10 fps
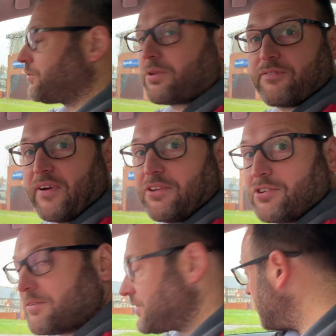the
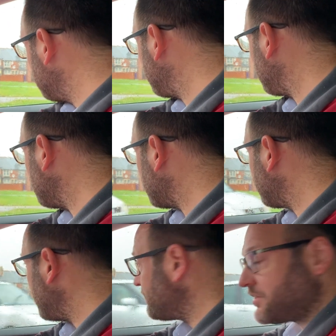facelift comes, see what the
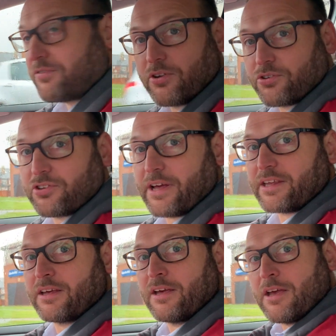facelift looks
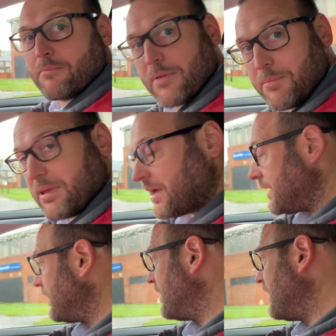like, maybe get
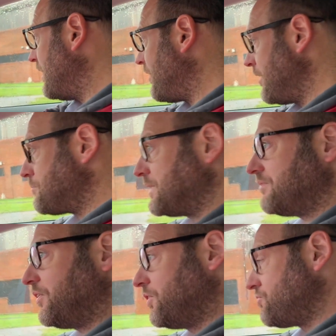a hybrid
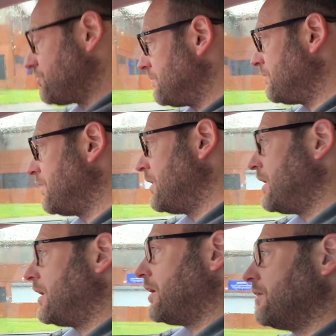version
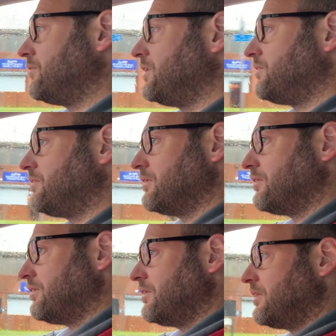of the
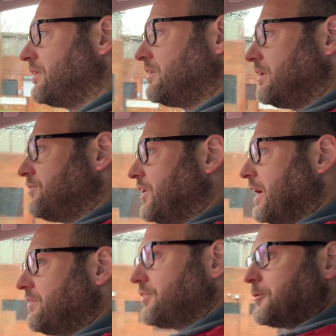
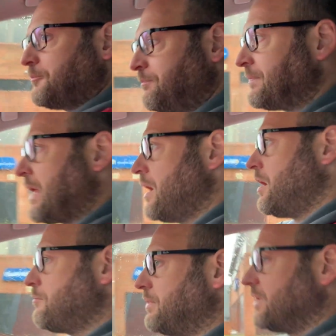D5,
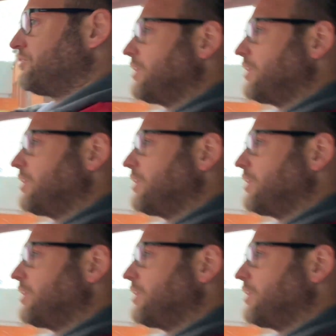but